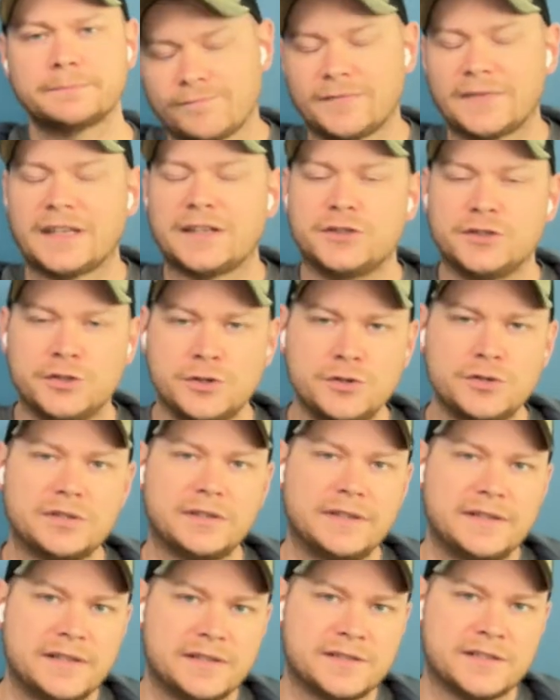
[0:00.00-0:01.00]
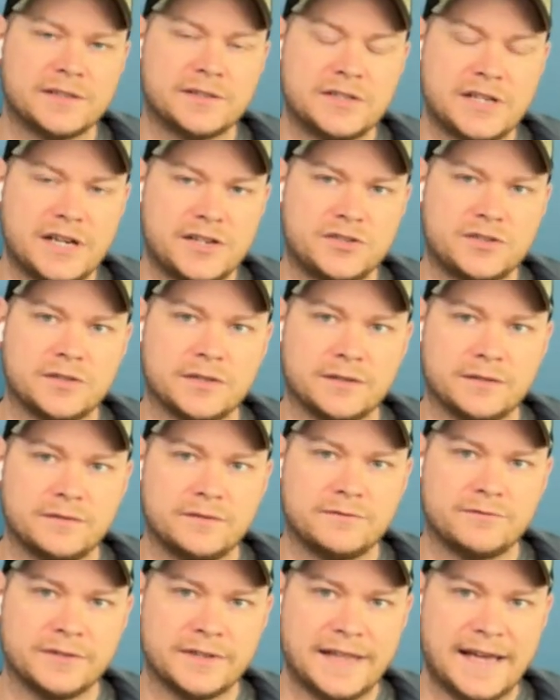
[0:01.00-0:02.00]
Usually, the suggestion
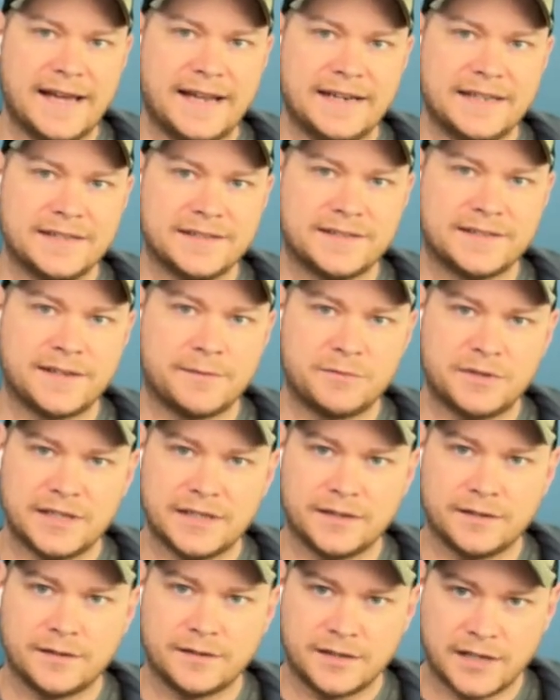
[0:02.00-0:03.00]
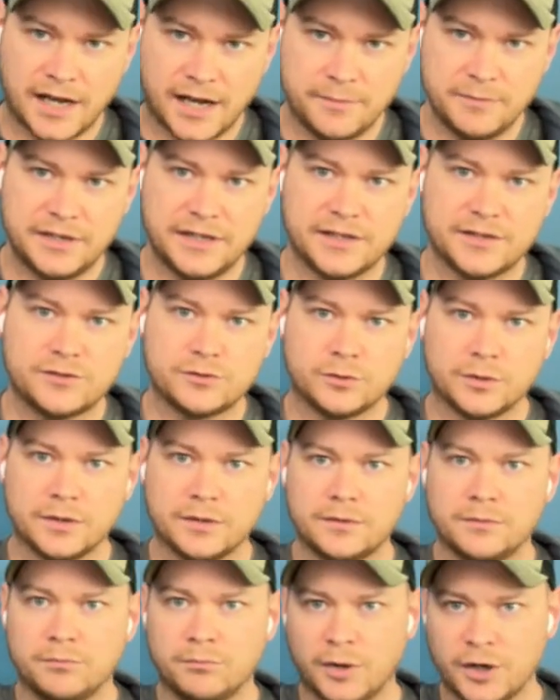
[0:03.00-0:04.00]
for that is something communist or
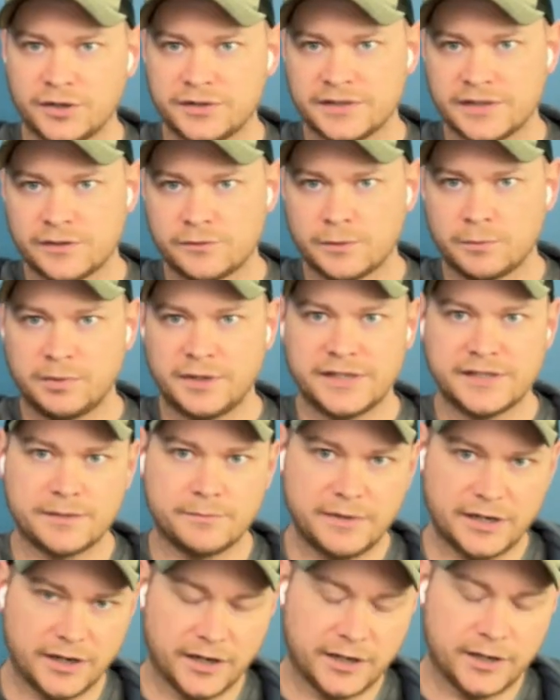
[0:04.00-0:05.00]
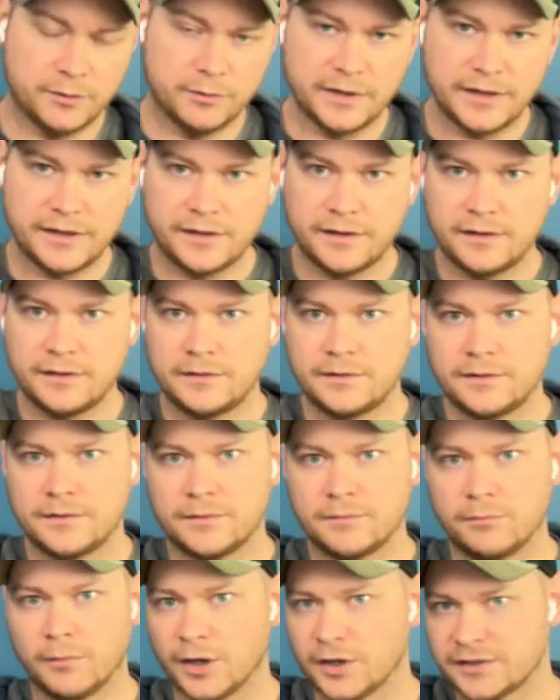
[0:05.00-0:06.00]
Marxist, replace America with
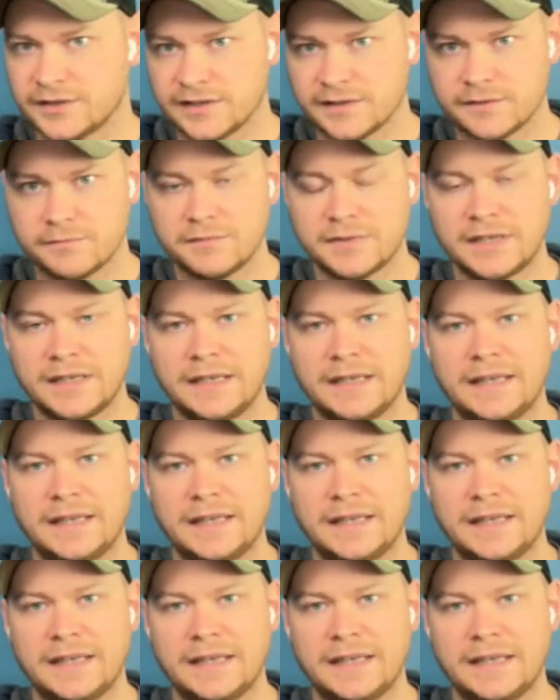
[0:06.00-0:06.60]
Marxism.